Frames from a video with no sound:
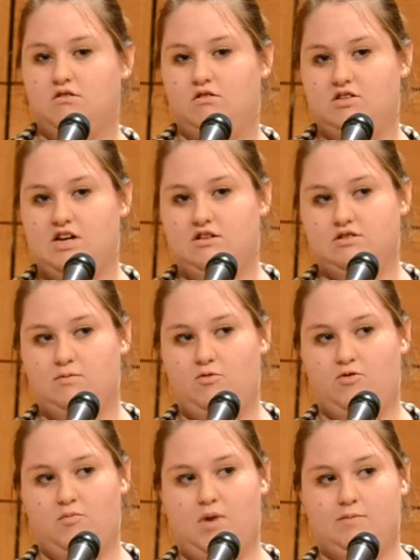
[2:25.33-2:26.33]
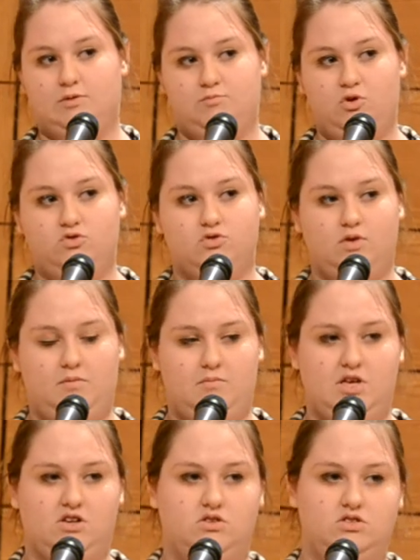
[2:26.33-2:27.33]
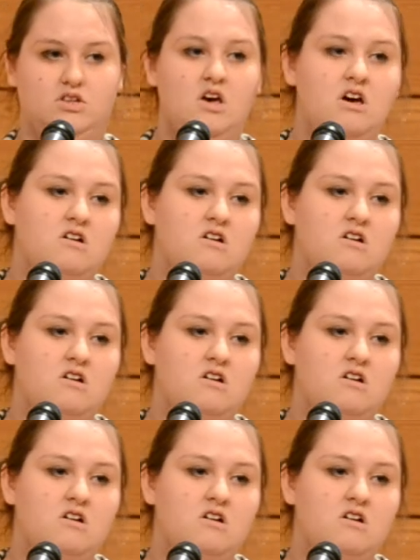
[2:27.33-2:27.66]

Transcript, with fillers: or down some of her mom's mood swing pills,